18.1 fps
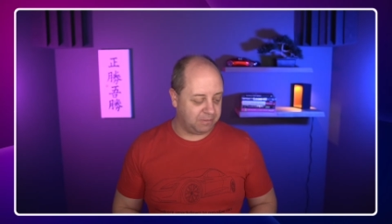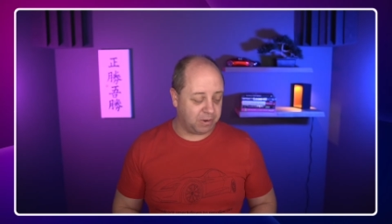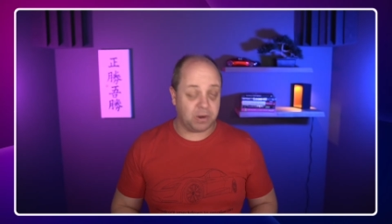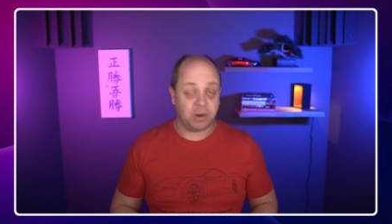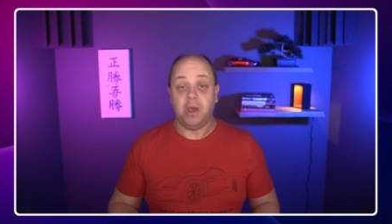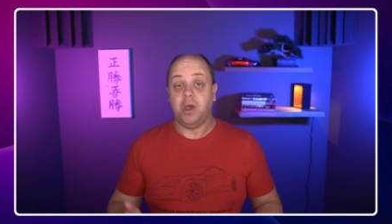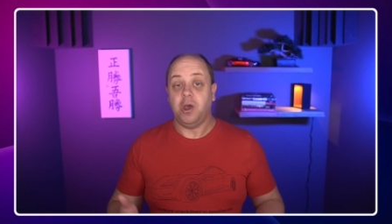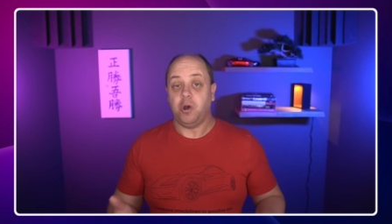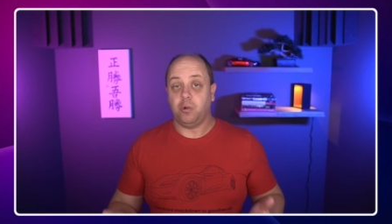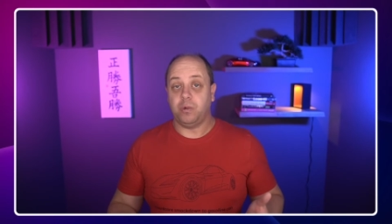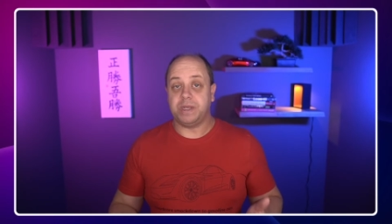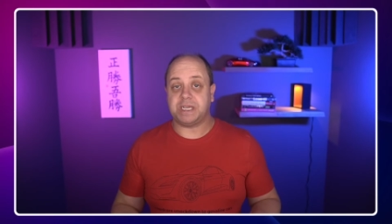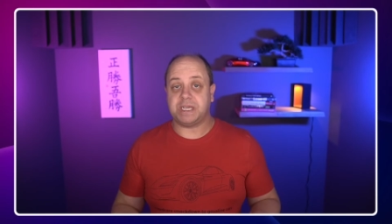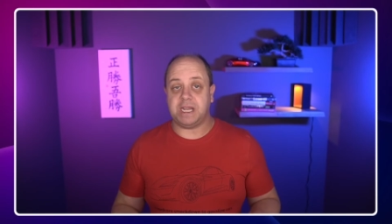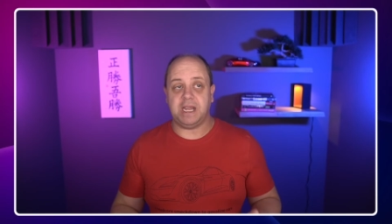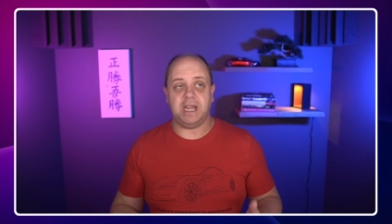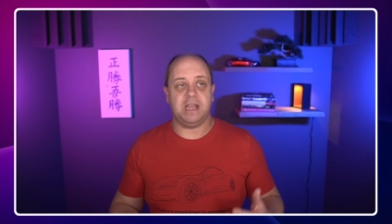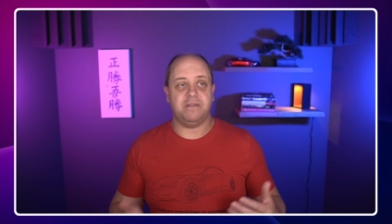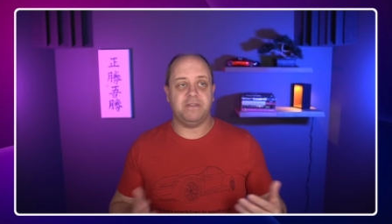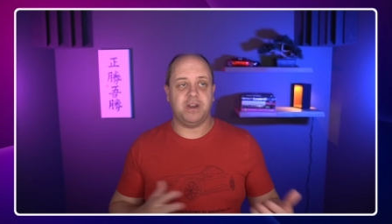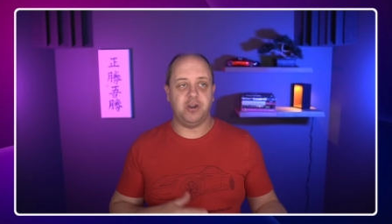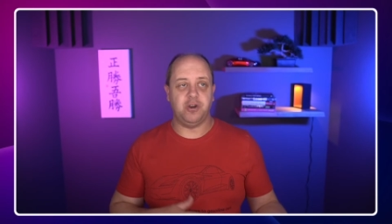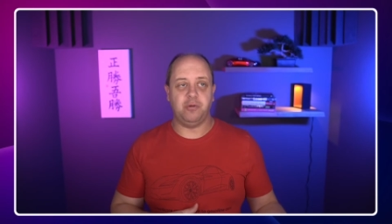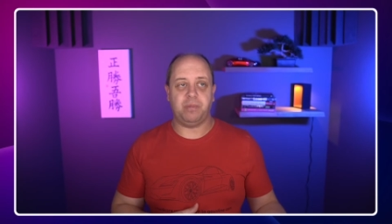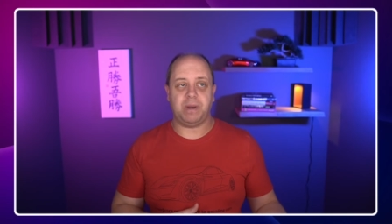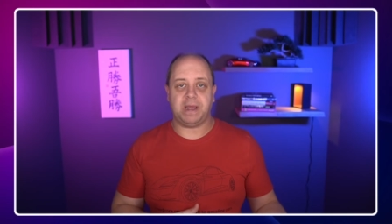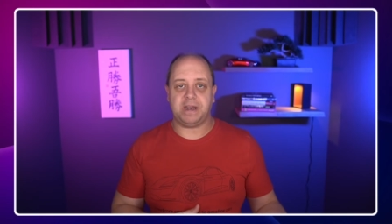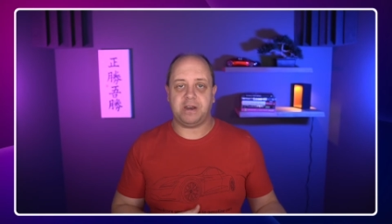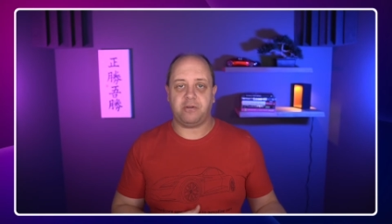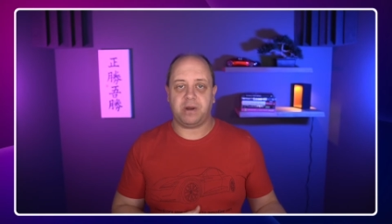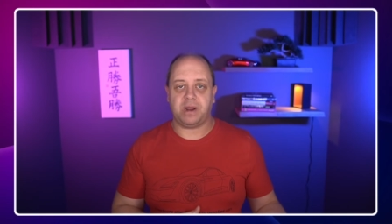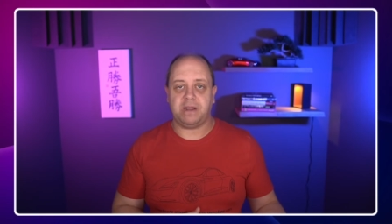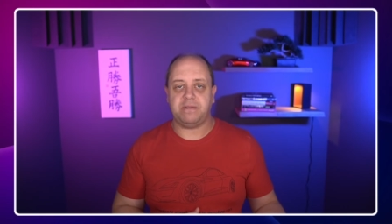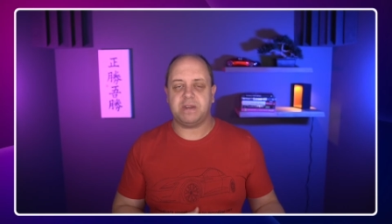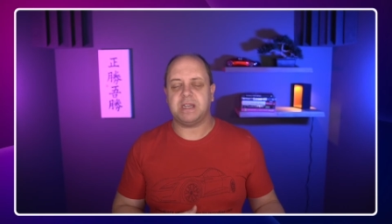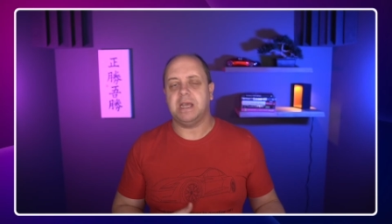But we'll see. If the new Plaid
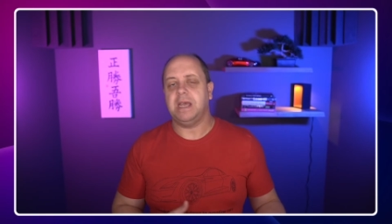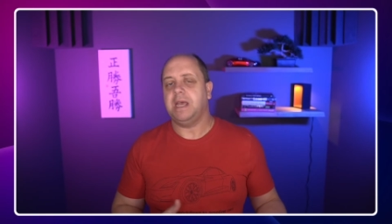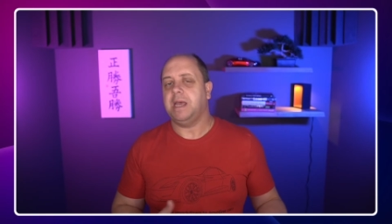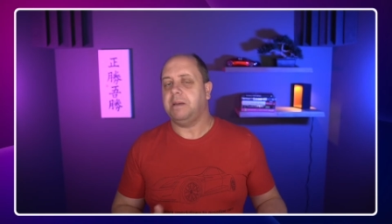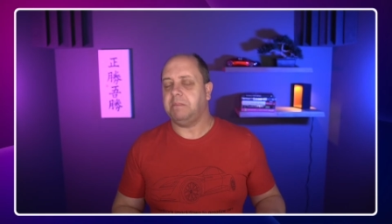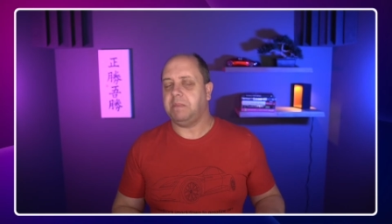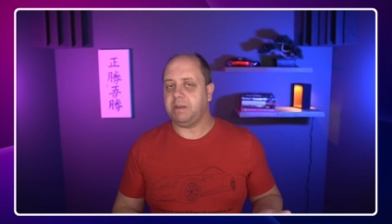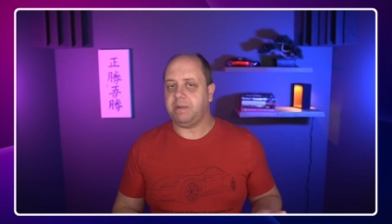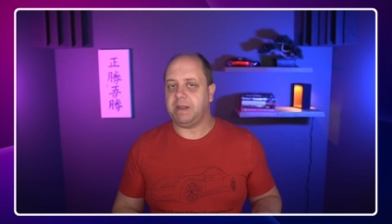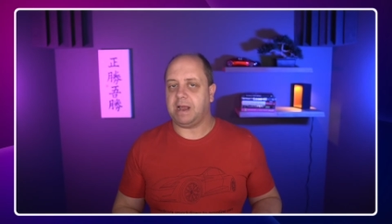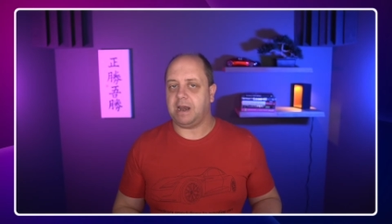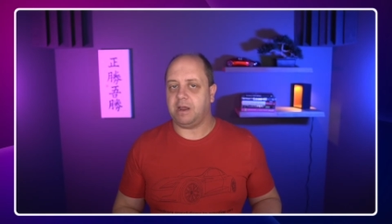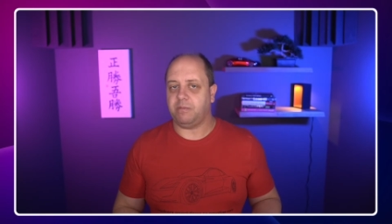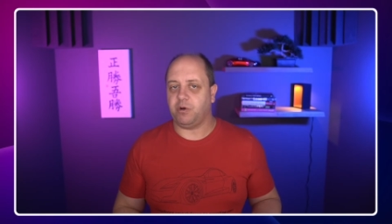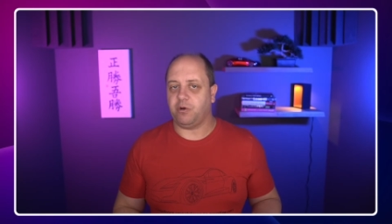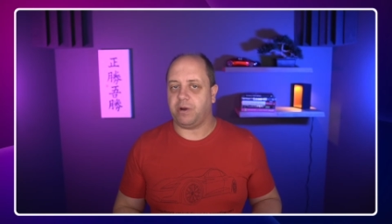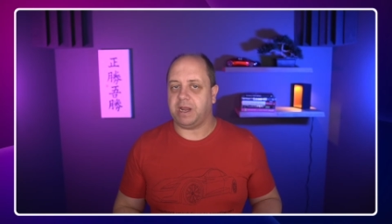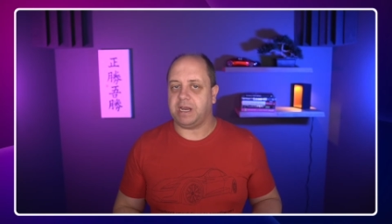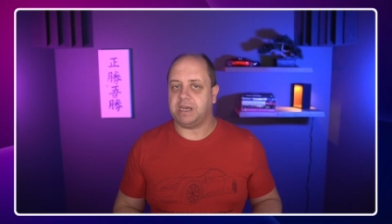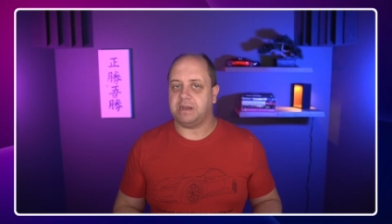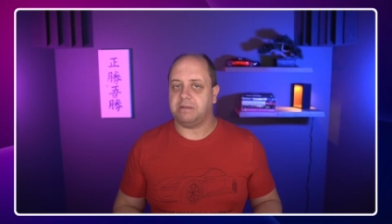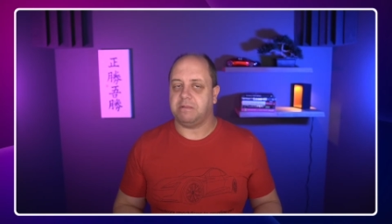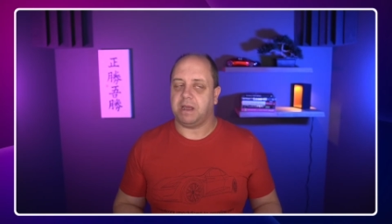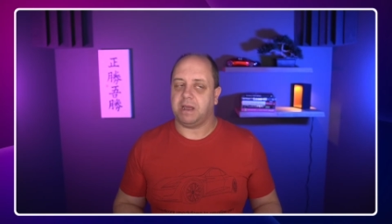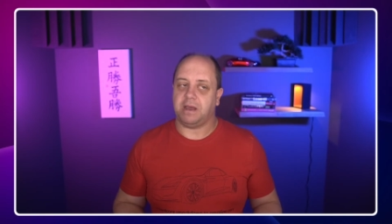arrives, maybe I'll upgrade.